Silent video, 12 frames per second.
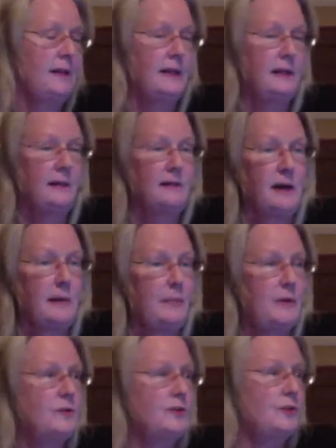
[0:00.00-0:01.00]

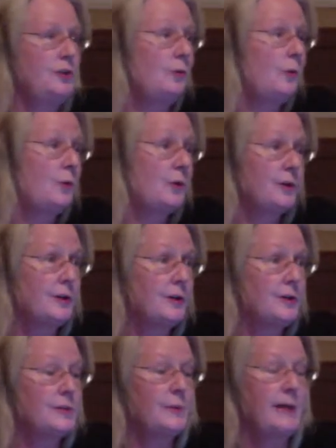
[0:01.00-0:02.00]
Anytime there's new
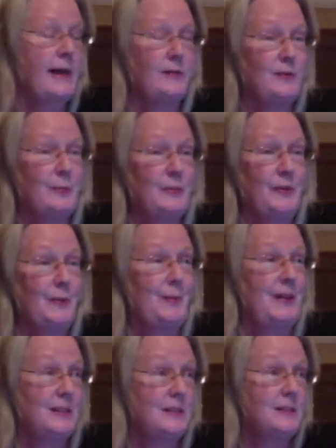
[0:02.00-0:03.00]
orders, we have to put
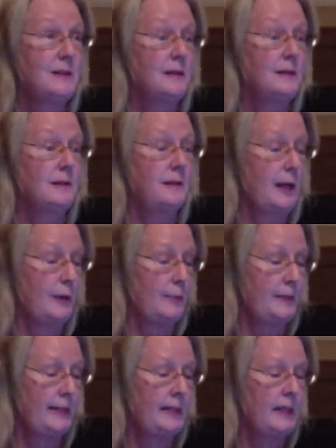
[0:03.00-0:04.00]
them into the care
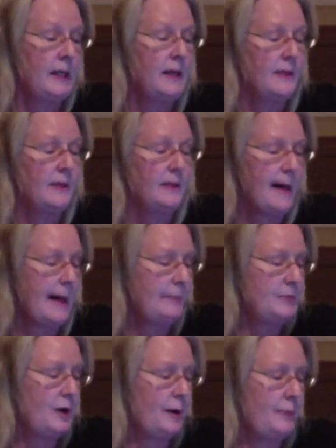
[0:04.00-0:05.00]
plan. The
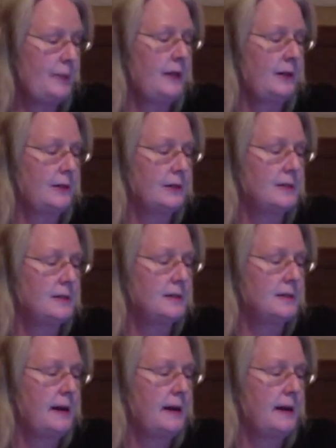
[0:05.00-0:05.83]
laptop here is